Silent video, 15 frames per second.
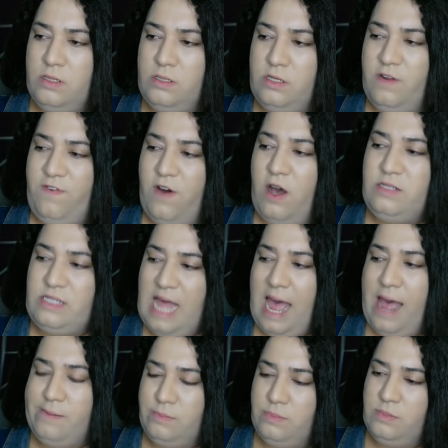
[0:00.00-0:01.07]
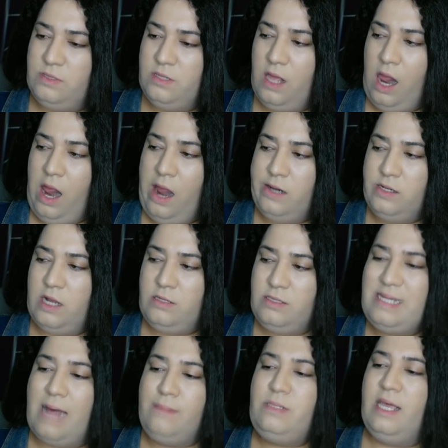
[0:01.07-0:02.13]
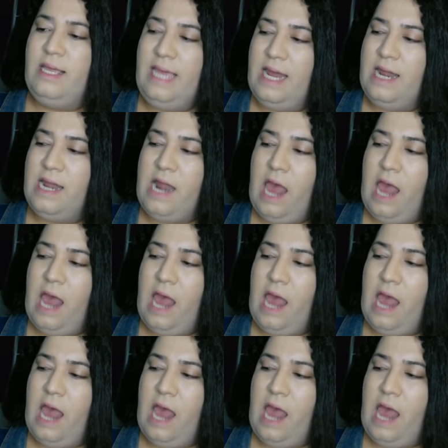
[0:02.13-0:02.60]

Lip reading: To the full stop. Don't stop till you get it